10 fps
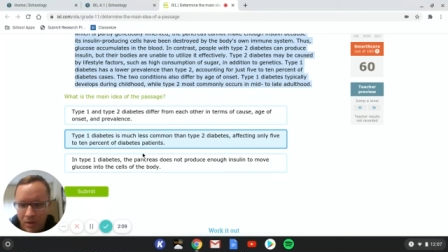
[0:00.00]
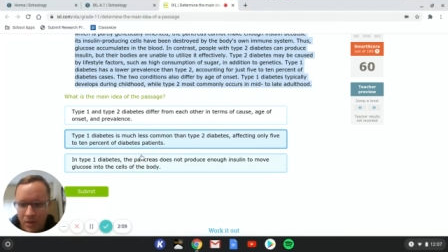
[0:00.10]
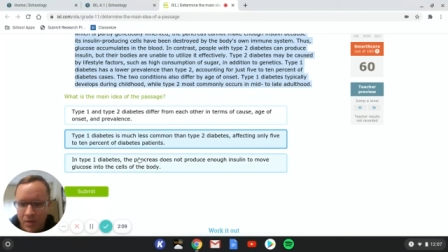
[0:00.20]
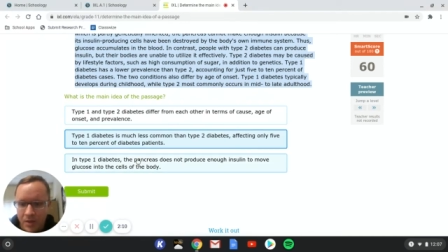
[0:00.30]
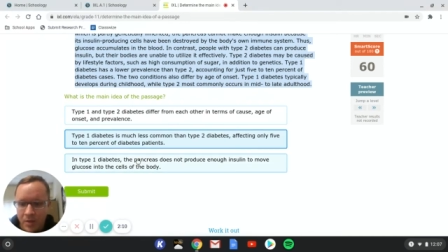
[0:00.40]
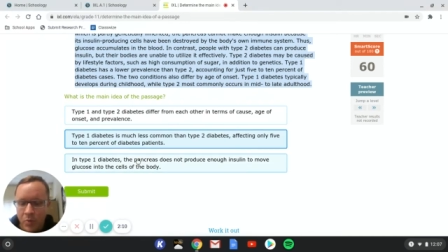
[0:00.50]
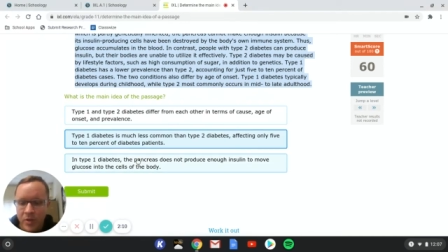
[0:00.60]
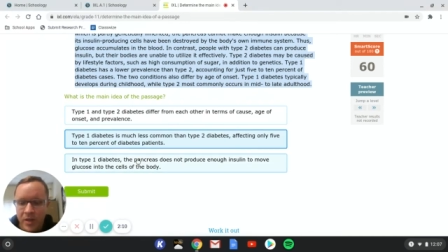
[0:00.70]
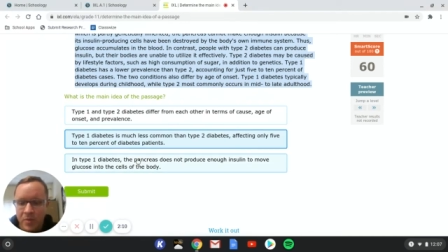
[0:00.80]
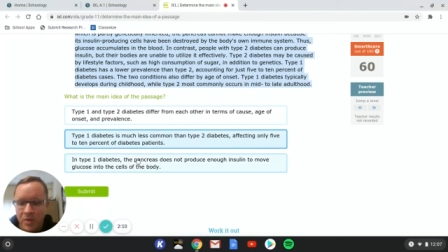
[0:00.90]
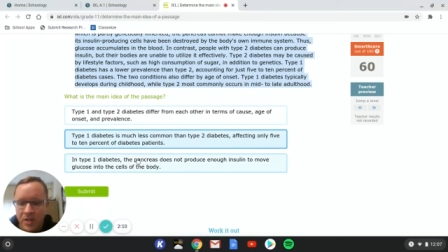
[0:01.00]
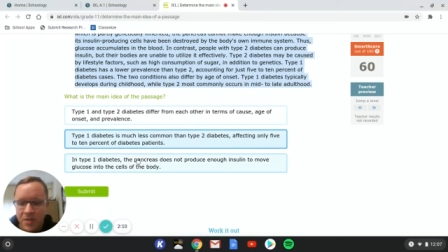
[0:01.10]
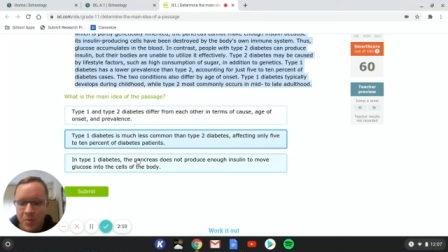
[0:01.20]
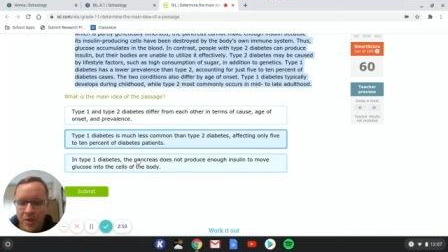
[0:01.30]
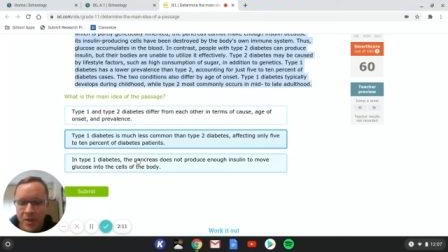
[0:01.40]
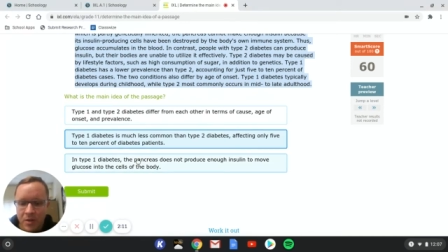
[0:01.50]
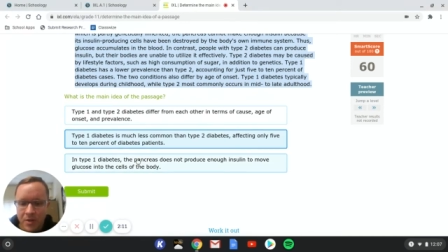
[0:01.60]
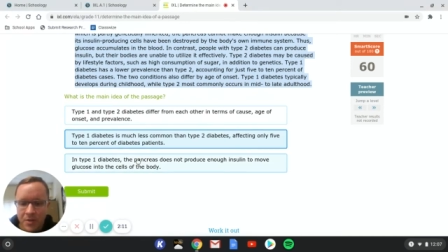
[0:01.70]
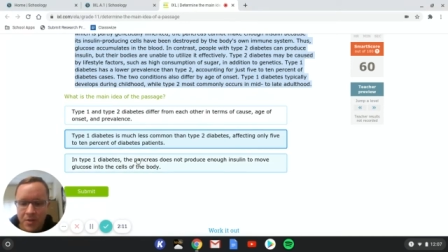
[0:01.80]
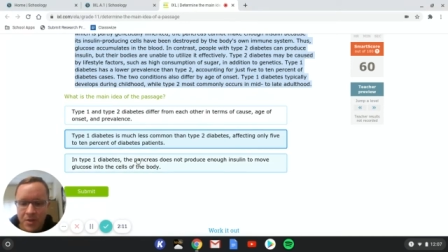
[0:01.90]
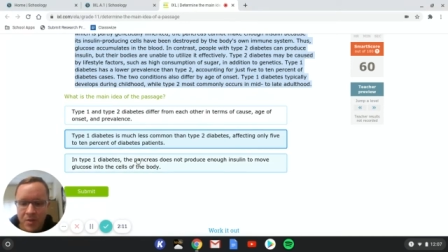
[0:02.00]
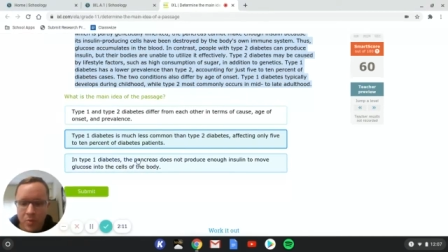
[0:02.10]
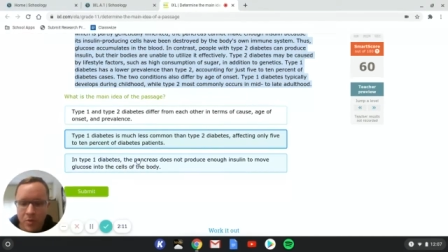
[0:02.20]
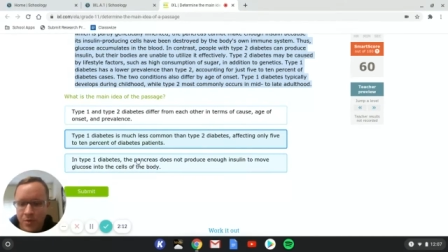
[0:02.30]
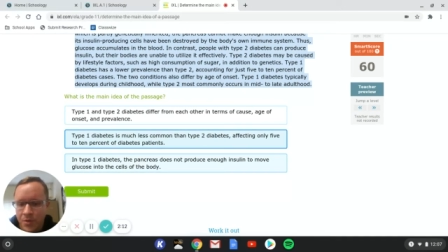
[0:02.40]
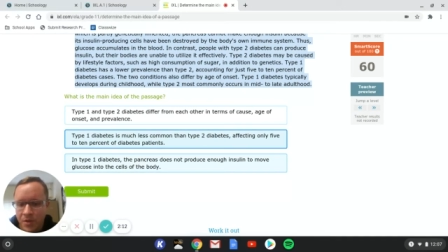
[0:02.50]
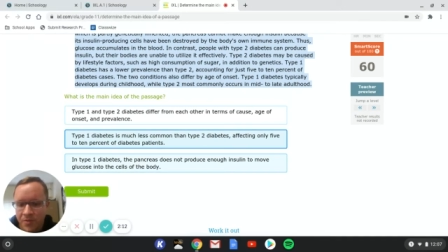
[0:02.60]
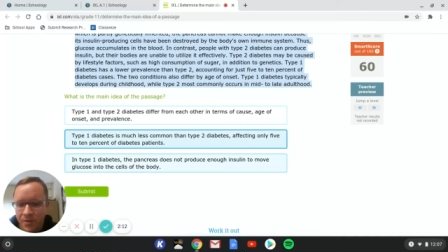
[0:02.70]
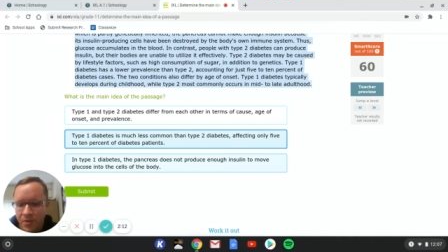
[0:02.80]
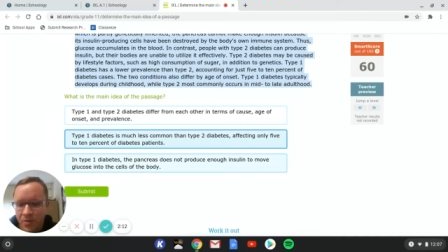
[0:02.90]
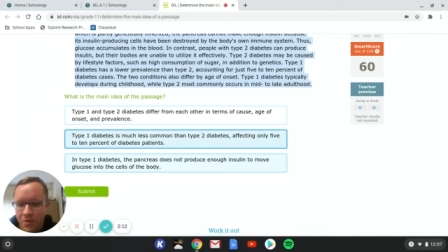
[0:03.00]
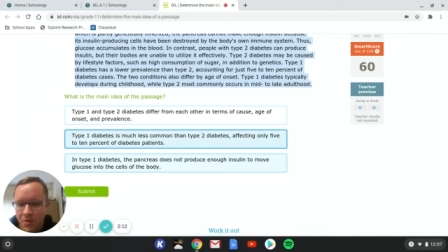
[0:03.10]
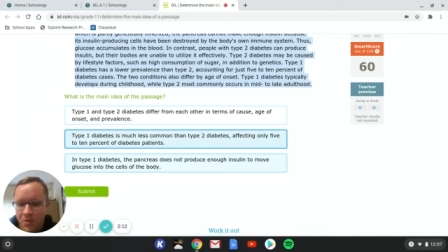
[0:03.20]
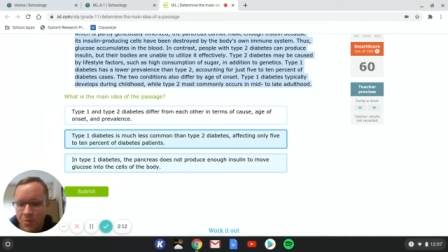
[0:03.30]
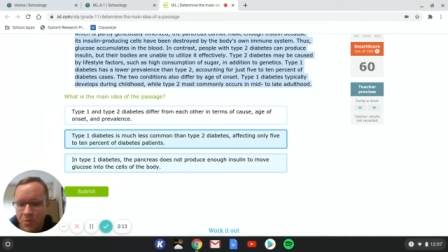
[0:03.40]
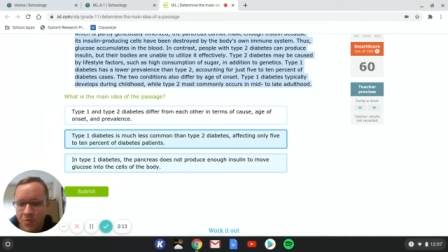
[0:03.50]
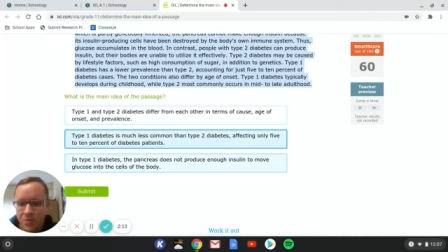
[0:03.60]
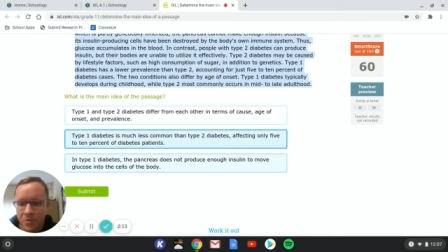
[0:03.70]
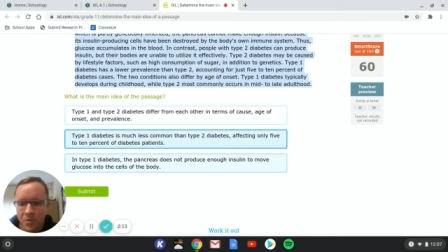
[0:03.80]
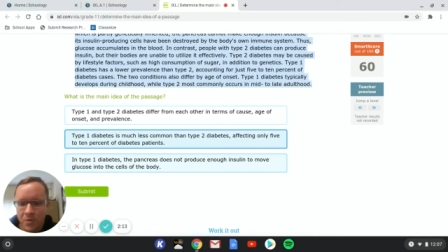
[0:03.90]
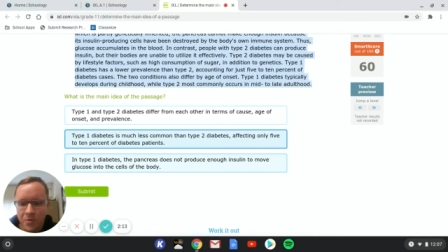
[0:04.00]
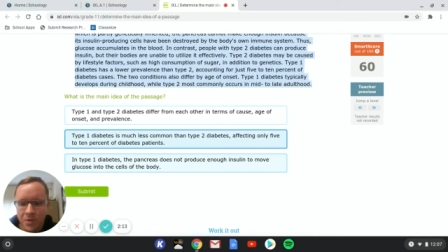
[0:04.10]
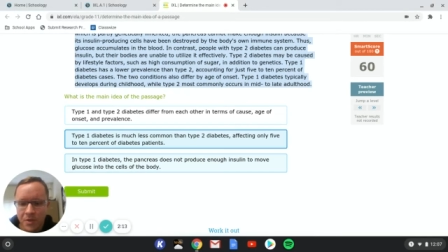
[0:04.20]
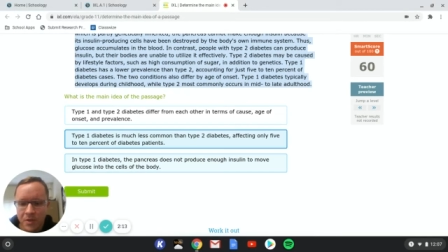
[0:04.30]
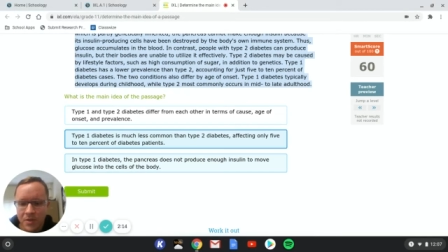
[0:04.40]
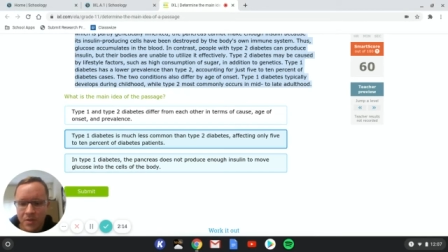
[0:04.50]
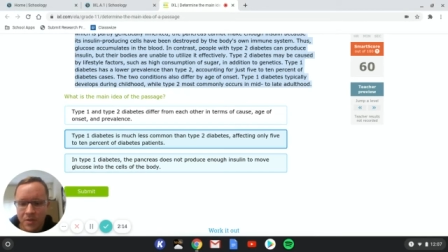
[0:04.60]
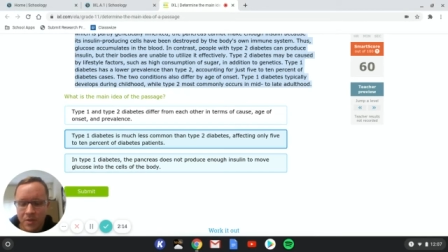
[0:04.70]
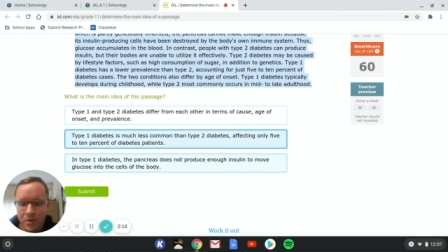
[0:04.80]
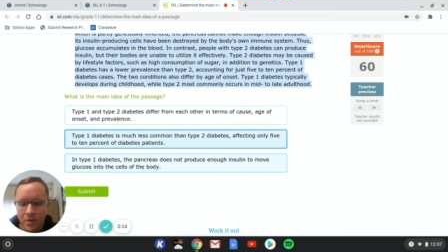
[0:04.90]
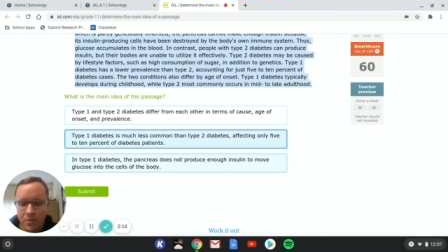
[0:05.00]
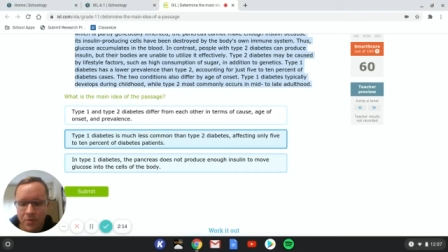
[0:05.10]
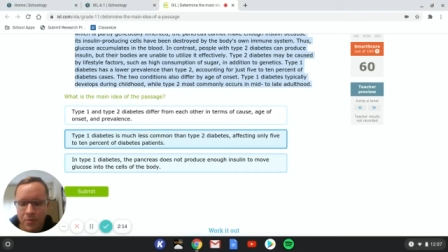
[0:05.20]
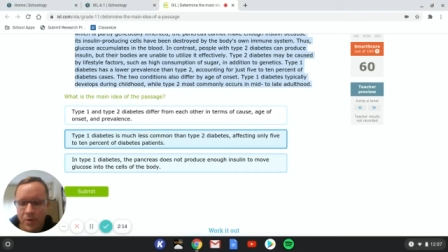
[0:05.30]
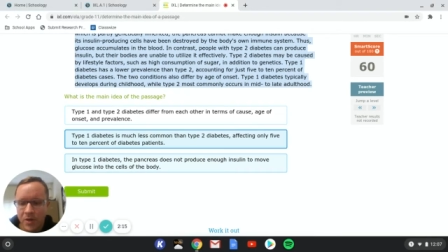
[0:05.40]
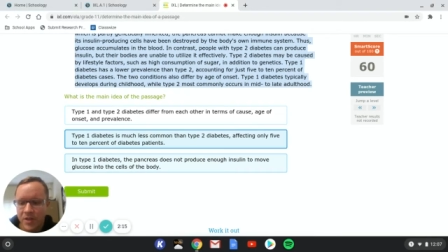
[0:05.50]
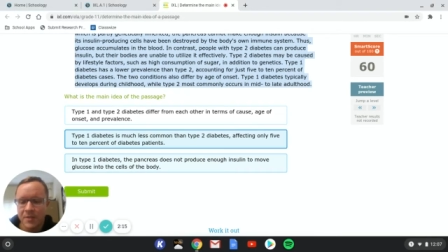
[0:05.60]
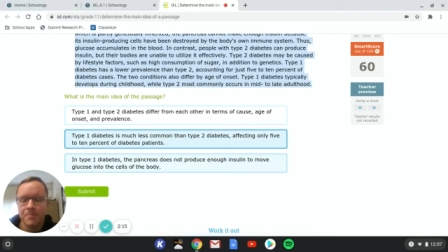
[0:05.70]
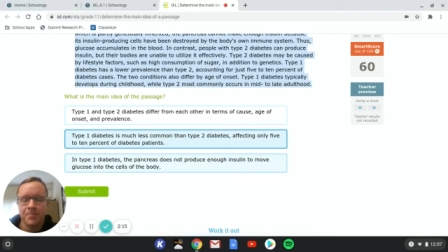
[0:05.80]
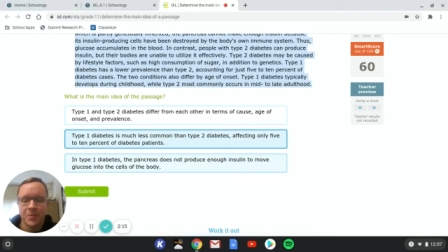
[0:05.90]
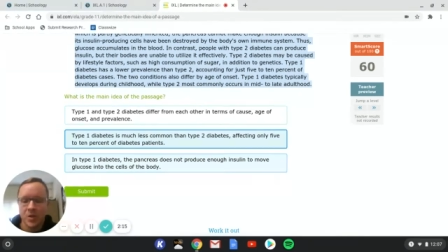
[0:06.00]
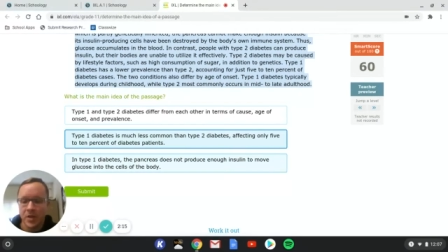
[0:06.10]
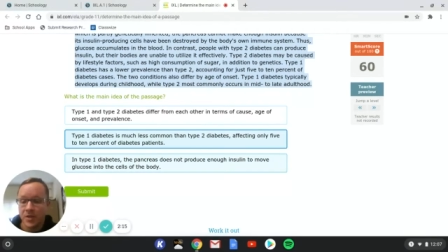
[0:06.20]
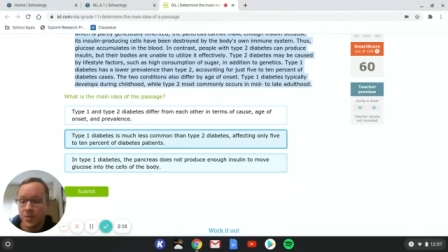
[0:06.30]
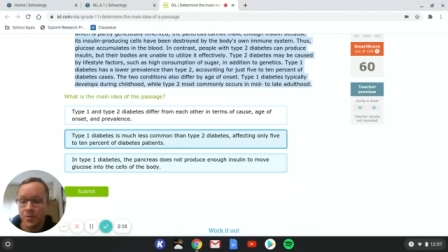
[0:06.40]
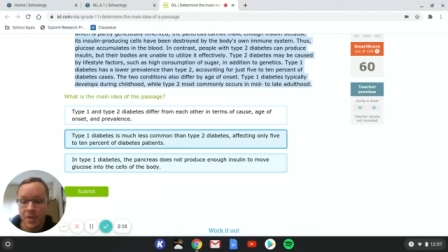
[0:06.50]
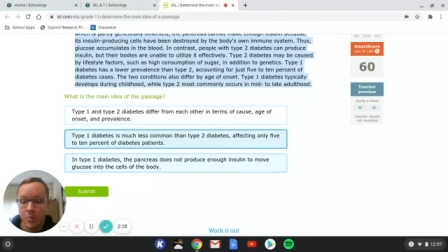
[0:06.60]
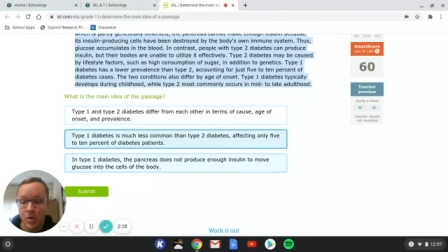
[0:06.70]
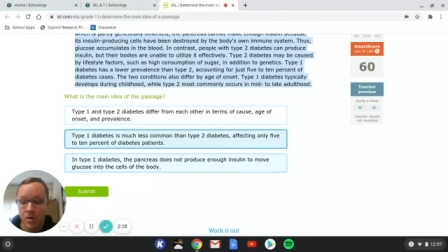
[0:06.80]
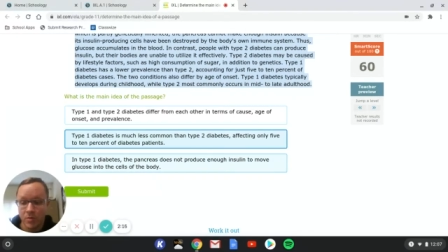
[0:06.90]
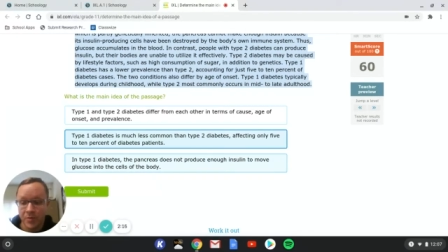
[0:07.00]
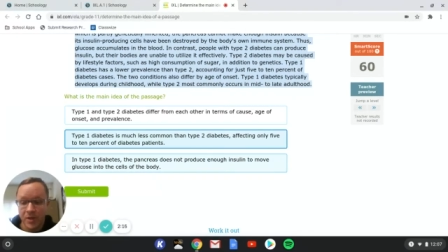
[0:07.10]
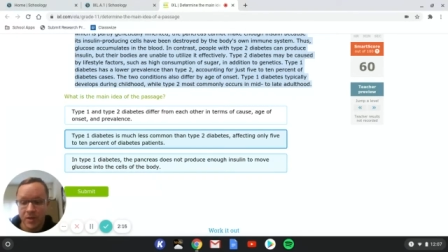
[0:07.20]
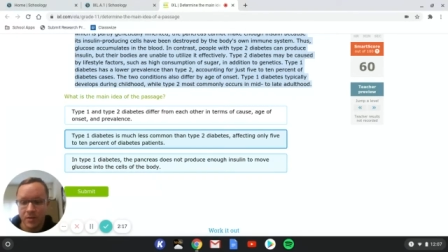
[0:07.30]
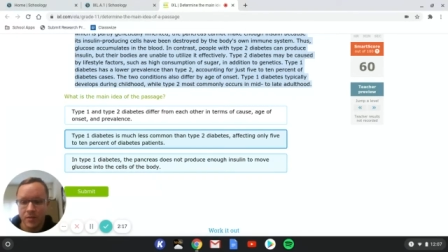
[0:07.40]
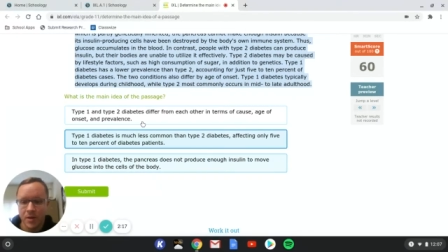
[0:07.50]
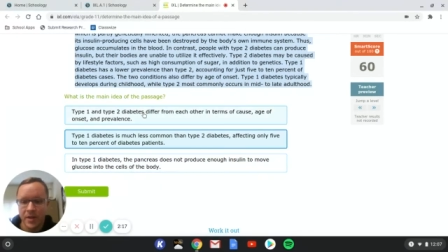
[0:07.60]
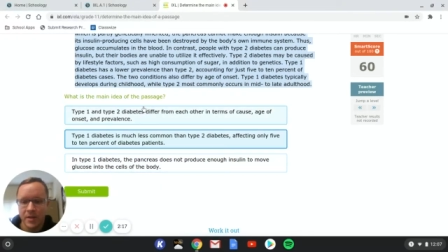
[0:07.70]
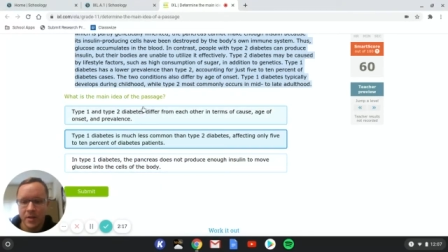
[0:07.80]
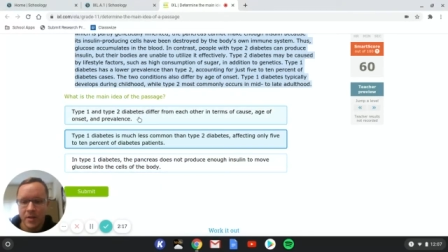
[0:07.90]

In type 1 diabetes, the pancreas does not produce enough insulin to move glucose into the cells of the body. Okay, so same problem here, right?